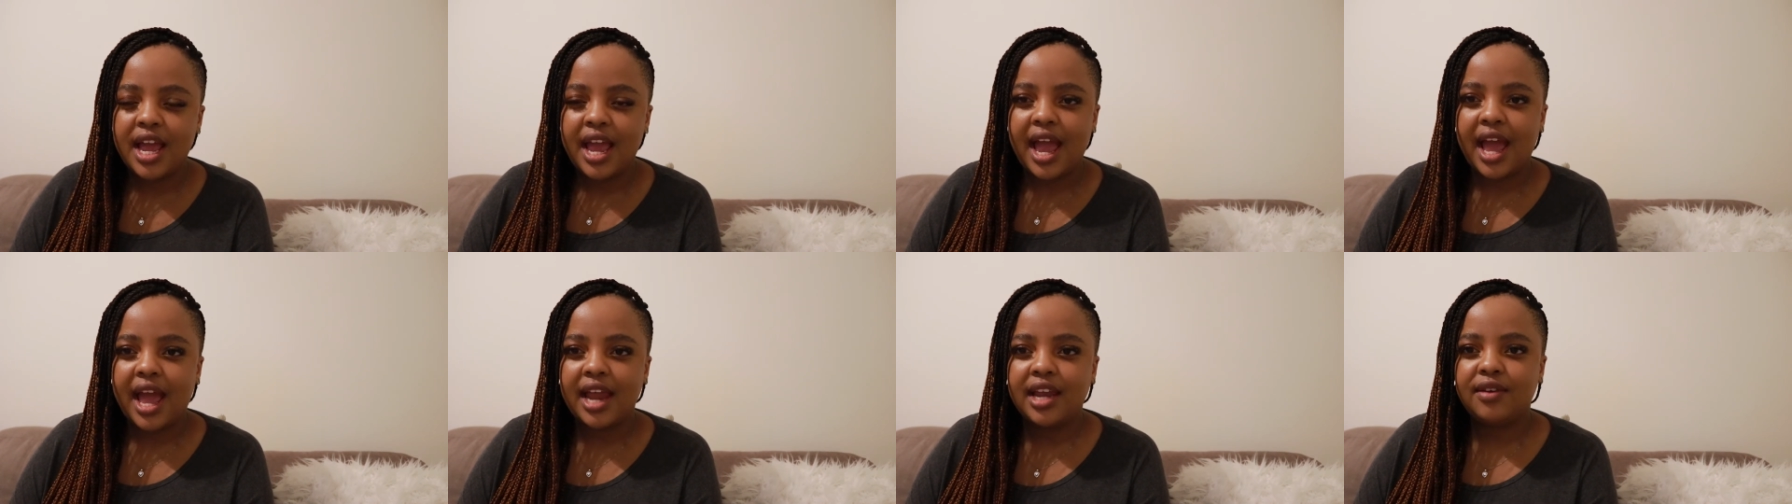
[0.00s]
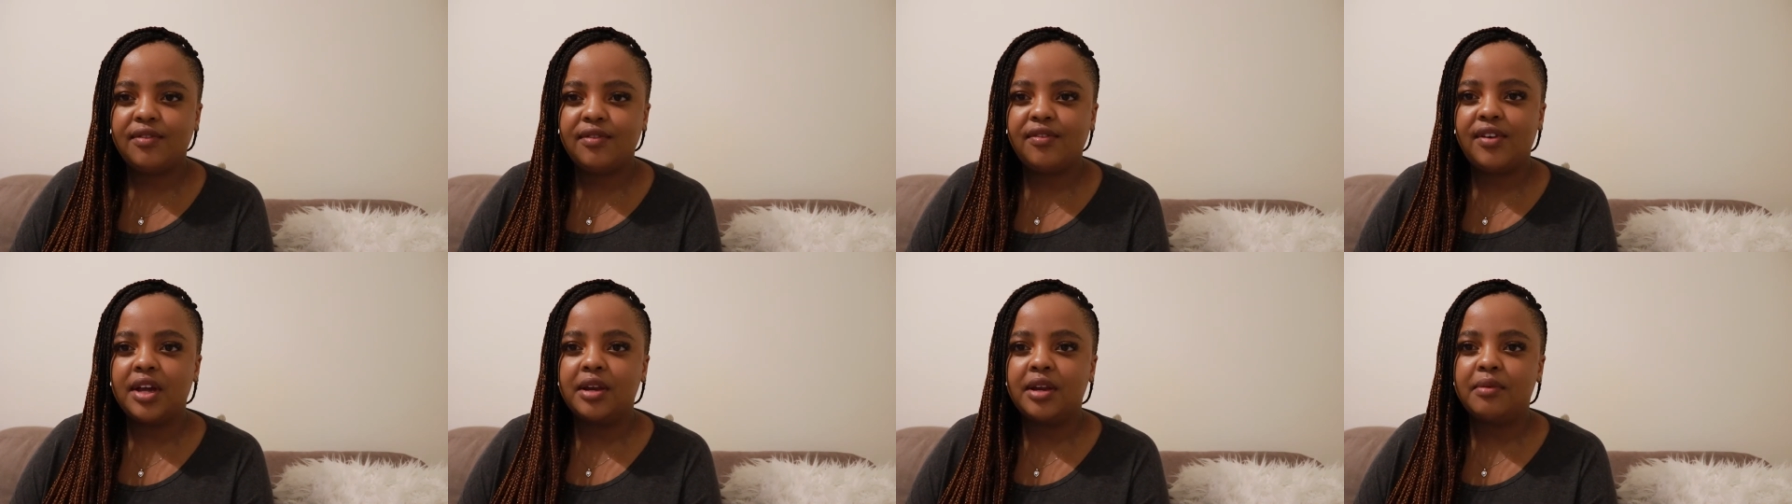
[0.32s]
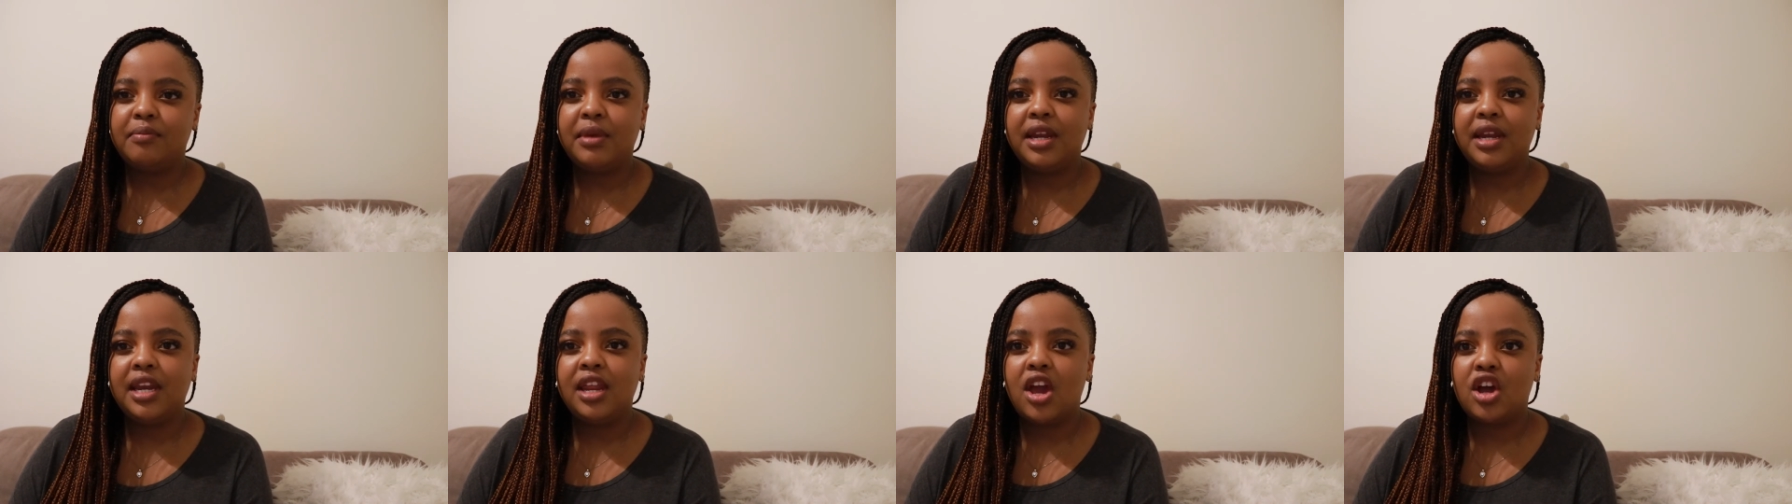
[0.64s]
and in fact,
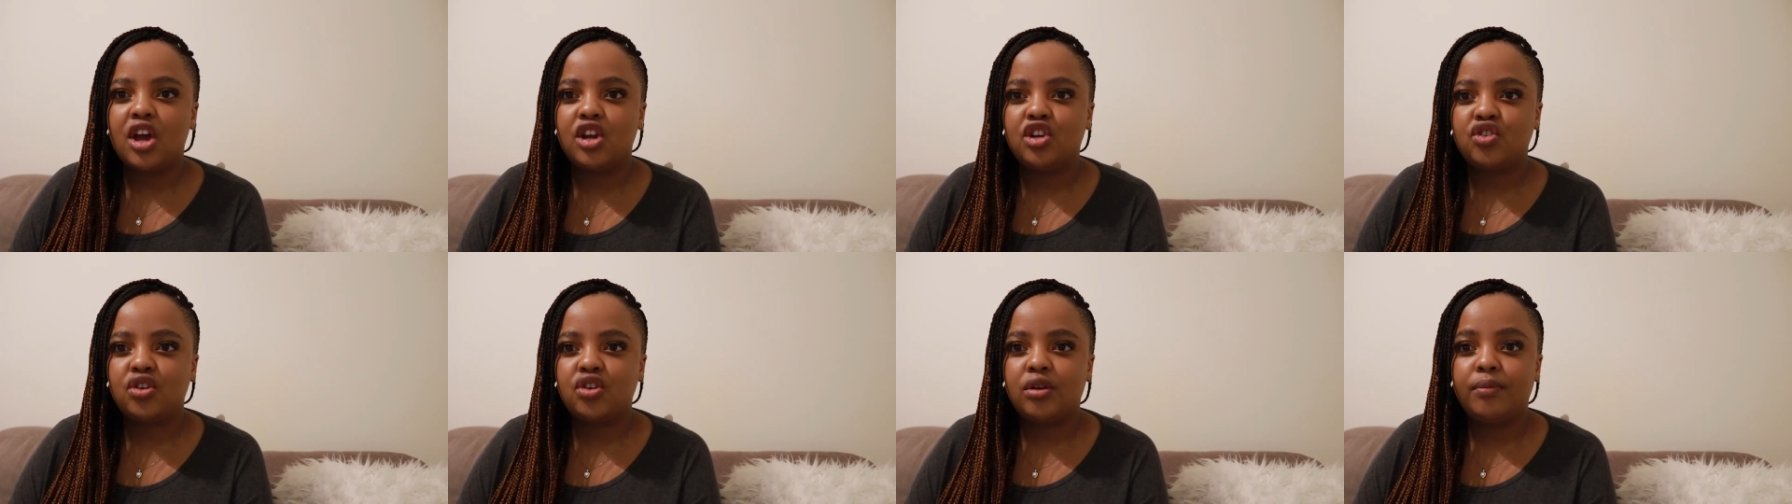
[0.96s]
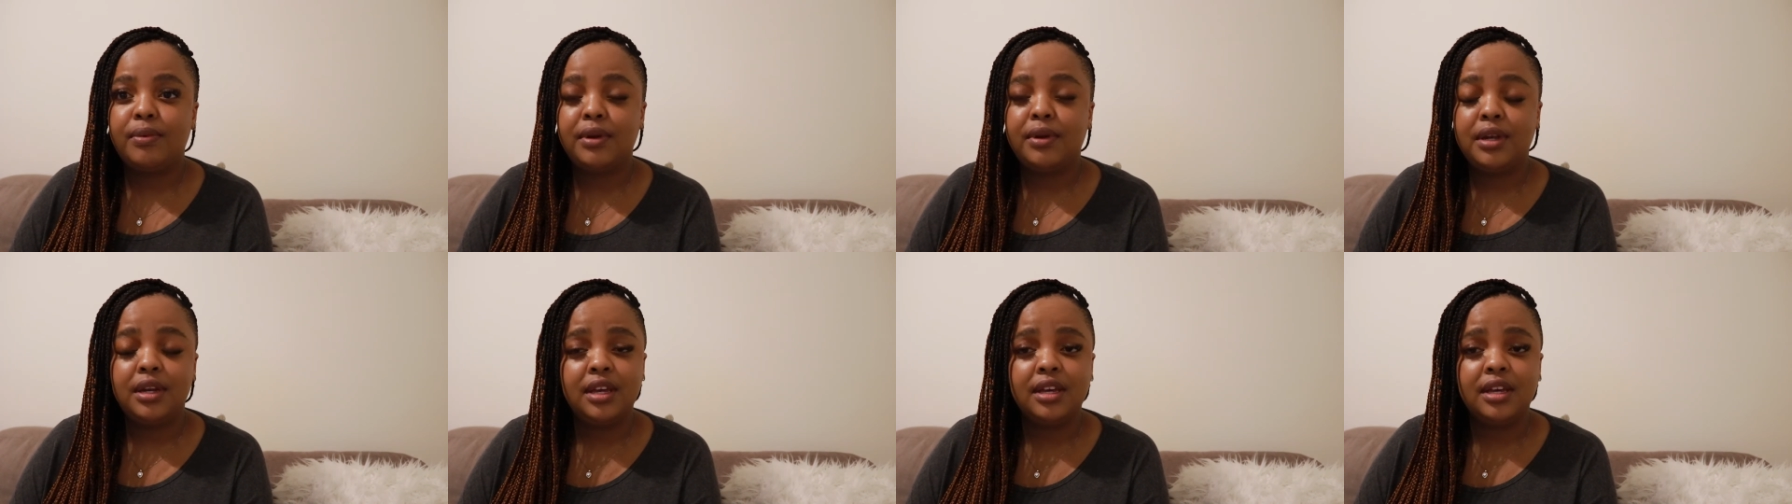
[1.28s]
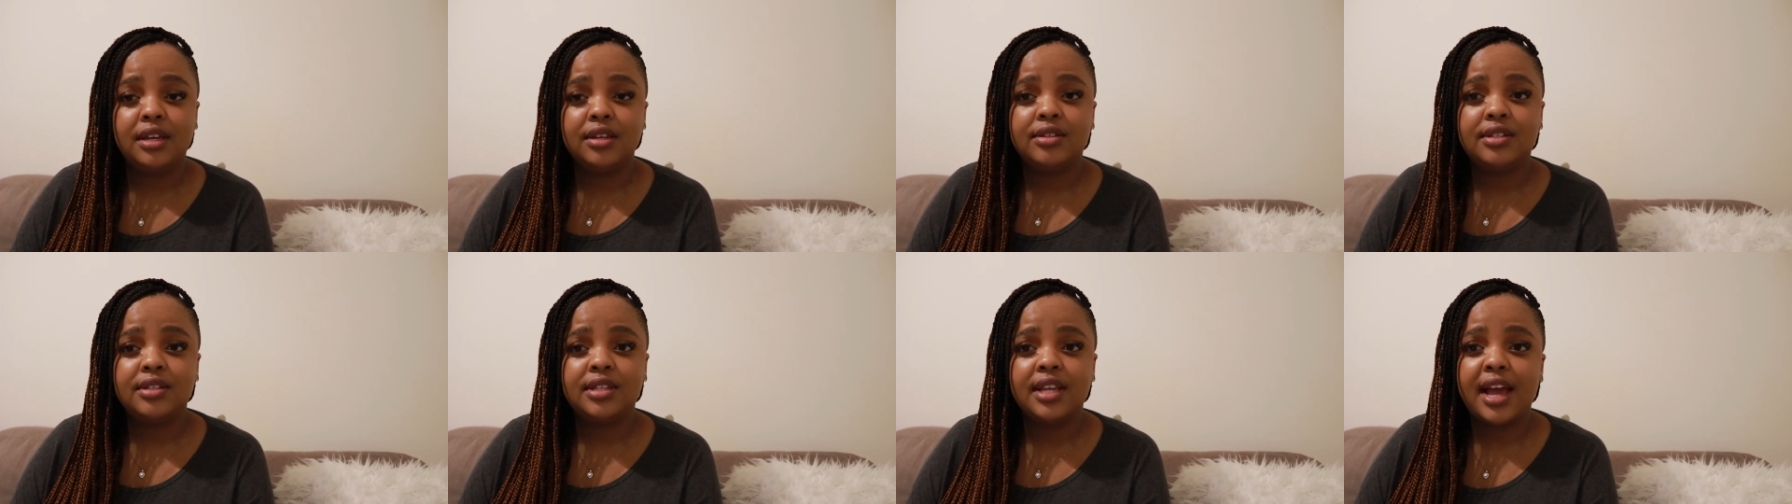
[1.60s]
many
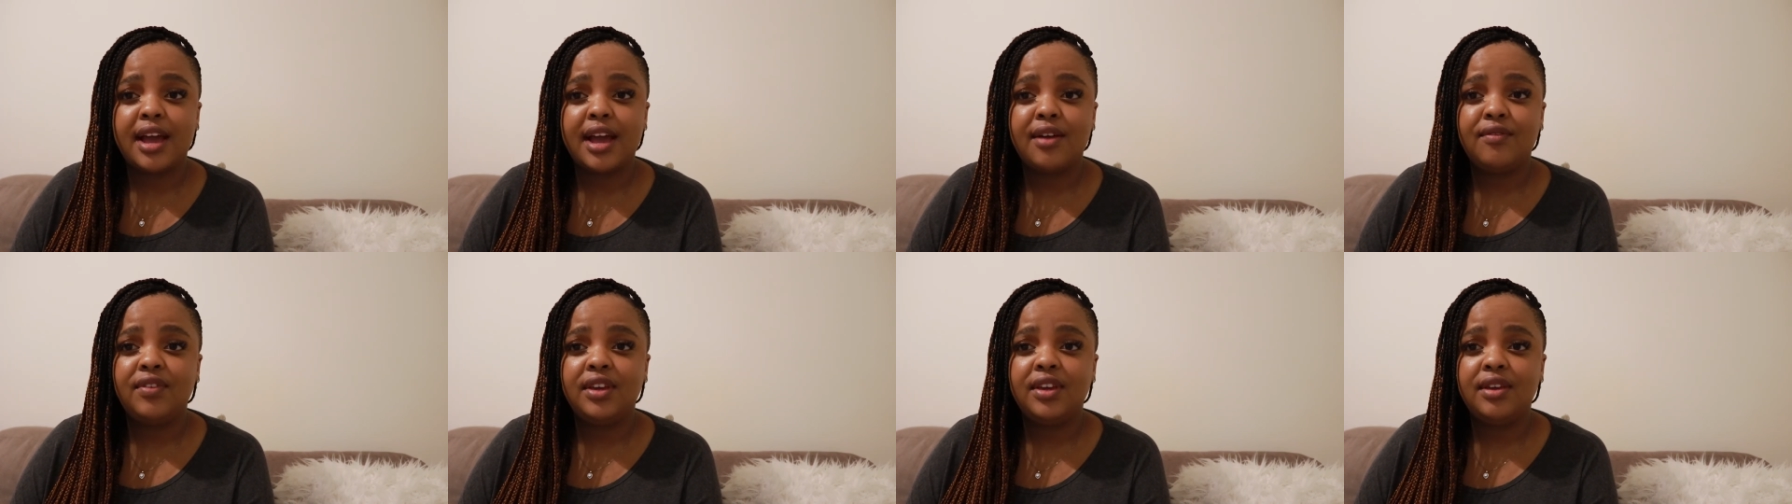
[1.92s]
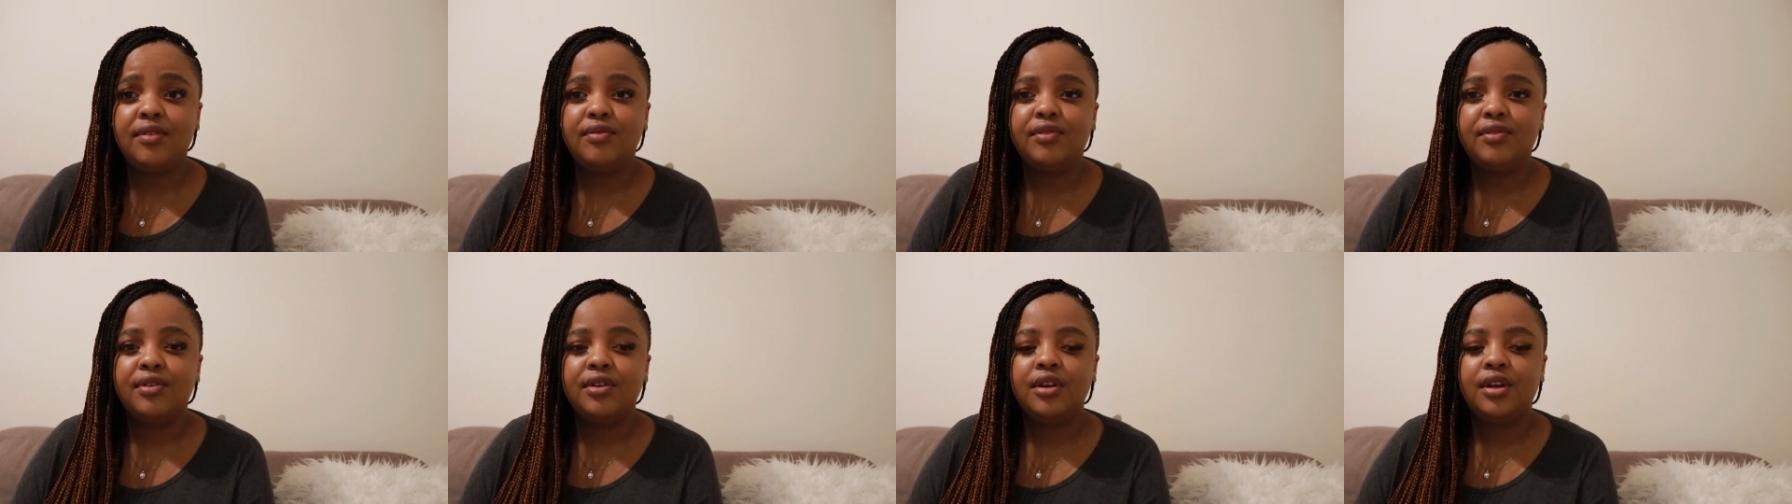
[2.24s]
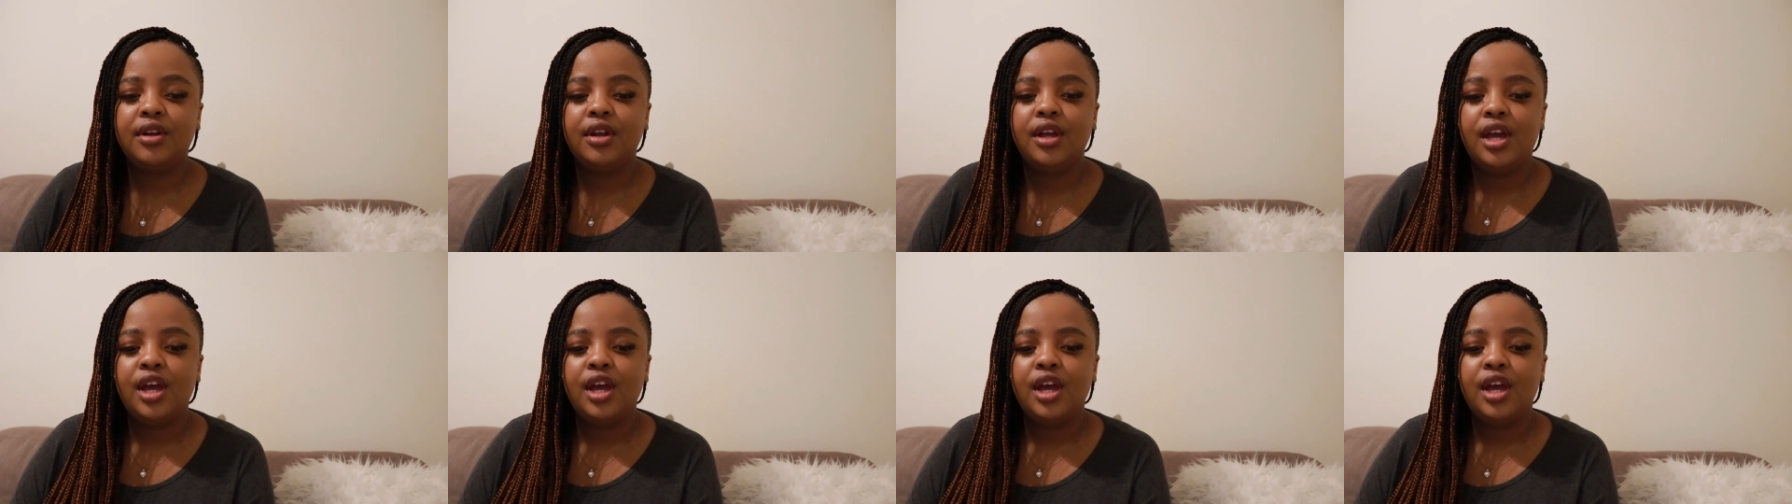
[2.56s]
entrepreneurs have even,